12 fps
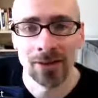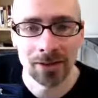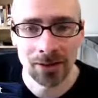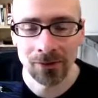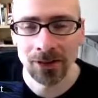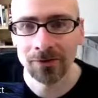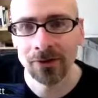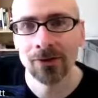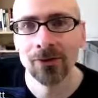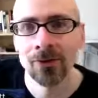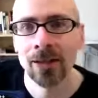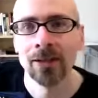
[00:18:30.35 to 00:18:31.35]
and I think we have to
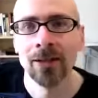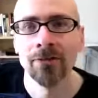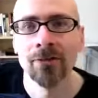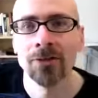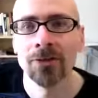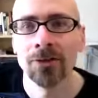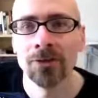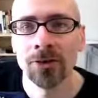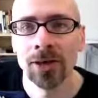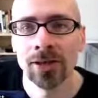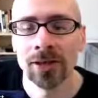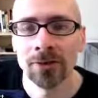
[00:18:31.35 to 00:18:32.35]
use that leverage to
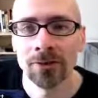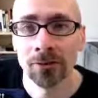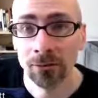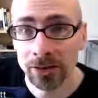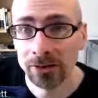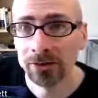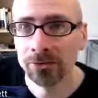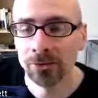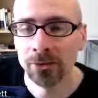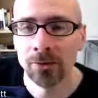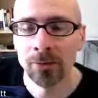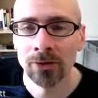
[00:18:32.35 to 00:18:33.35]
try to get the real
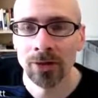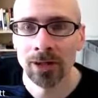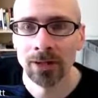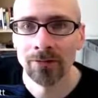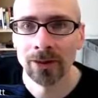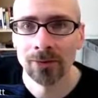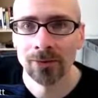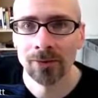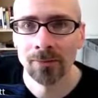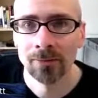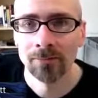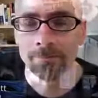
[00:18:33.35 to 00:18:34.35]
truth about 9/11 out
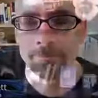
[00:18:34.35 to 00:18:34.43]
there.